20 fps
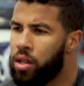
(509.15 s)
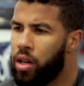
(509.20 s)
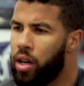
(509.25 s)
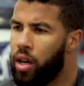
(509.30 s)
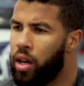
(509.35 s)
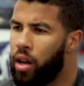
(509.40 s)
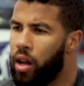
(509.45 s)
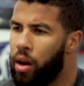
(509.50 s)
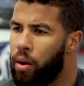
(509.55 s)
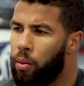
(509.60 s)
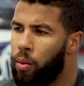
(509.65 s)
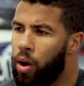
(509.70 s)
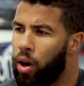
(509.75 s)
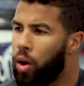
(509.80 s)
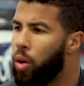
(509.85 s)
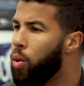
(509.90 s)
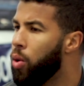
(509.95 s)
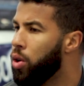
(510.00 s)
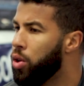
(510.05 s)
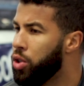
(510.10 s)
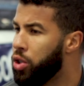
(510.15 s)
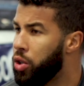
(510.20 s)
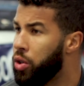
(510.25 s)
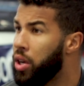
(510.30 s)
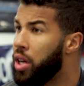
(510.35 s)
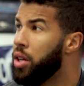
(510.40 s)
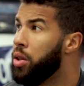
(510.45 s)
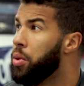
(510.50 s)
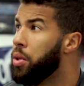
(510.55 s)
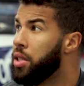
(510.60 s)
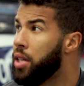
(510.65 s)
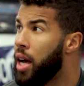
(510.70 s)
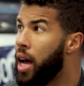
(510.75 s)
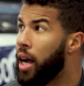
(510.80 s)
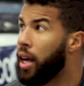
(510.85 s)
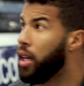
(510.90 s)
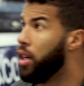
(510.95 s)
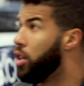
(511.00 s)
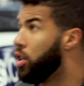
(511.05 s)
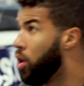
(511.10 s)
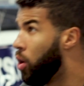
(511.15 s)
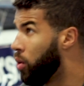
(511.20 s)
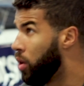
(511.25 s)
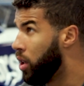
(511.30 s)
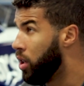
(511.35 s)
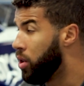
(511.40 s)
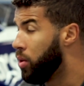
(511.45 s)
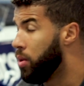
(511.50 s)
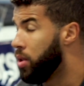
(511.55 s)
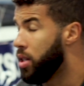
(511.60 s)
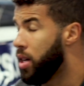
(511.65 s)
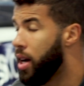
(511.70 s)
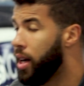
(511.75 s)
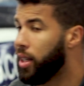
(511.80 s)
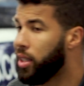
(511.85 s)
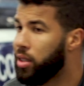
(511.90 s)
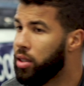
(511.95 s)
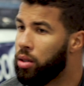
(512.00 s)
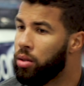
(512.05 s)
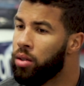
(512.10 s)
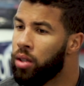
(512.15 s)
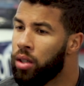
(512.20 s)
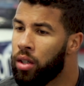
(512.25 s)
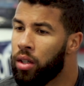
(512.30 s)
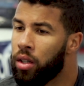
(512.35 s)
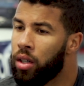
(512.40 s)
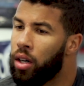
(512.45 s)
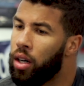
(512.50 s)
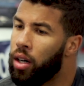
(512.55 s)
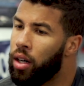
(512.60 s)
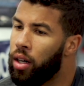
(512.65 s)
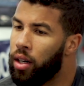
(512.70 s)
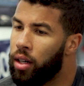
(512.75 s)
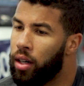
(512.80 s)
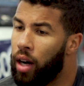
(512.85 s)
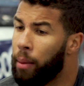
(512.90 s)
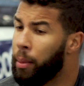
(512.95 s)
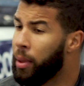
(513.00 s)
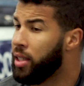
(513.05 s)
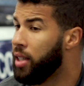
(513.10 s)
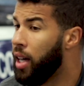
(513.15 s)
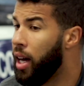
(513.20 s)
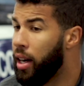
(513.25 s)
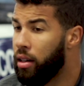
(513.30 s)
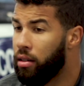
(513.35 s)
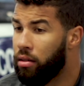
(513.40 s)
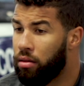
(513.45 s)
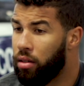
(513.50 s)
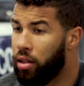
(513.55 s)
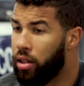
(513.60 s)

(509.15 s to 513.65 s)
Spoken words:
and what corners you need to attack and don't need to attack. So I'm excited.